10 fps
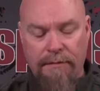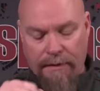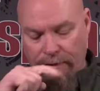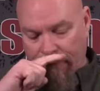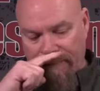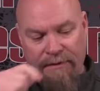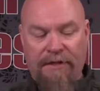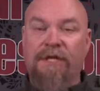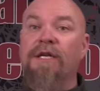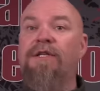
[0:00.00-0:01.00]
uh, to
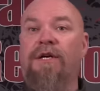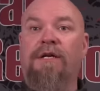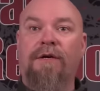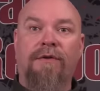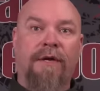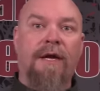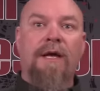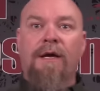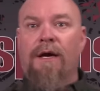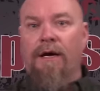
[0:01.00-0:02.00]
cl to clear the
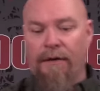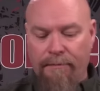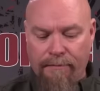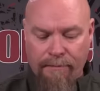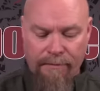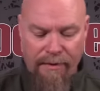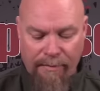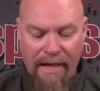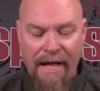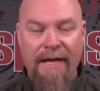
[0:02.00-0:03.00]
um, the
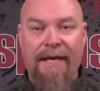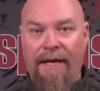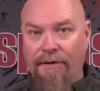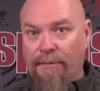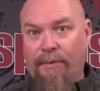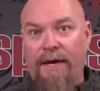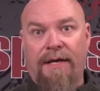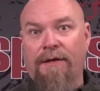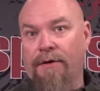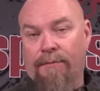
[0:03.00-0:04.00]
block and you're
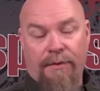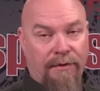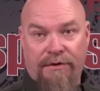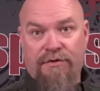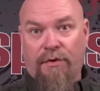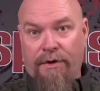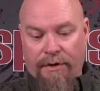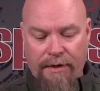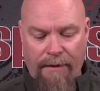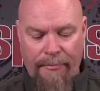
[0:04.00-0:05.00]
breaking you're you're destroying
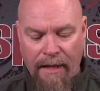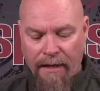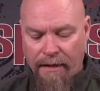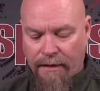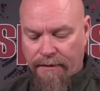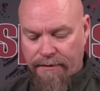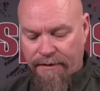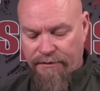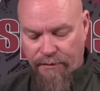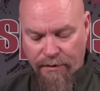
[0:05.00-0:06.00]
your gun uh, at
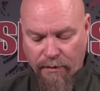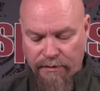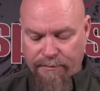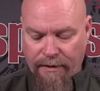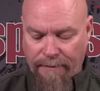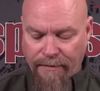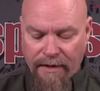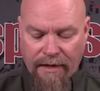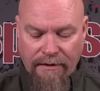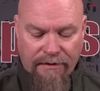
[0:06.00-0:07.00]
least a recoil spring
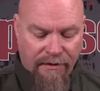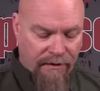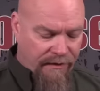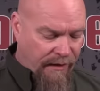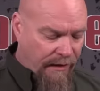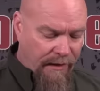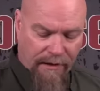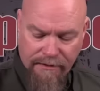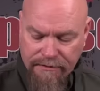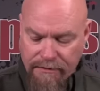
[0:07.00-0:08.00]
and the third thing
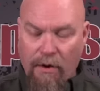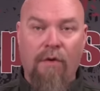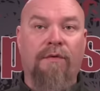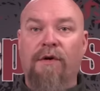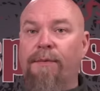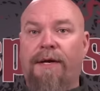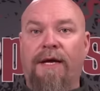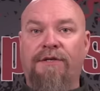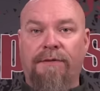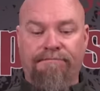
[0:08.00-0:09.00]
is over
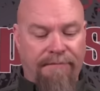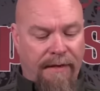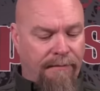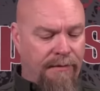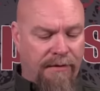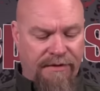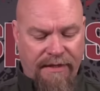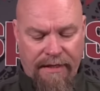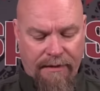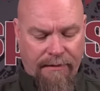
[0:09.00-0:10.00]
lubrication I'm gonna
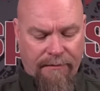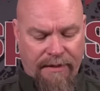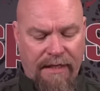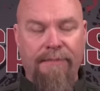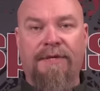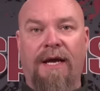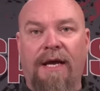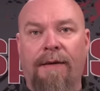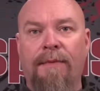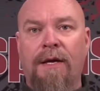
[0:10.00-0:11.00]
say it I'm gonna keep
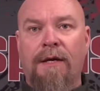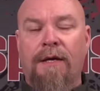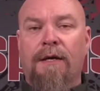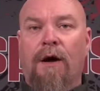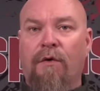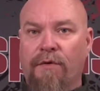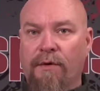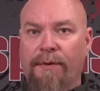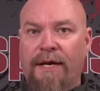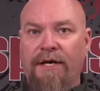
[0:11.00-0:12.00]
saying it over
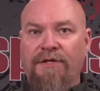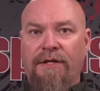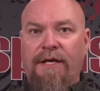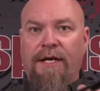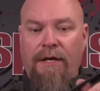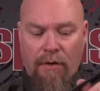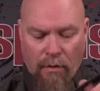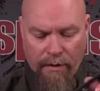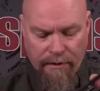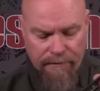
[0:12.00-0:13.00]
lubrication getting
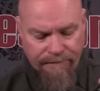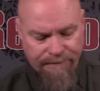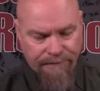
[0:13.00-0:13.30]
oil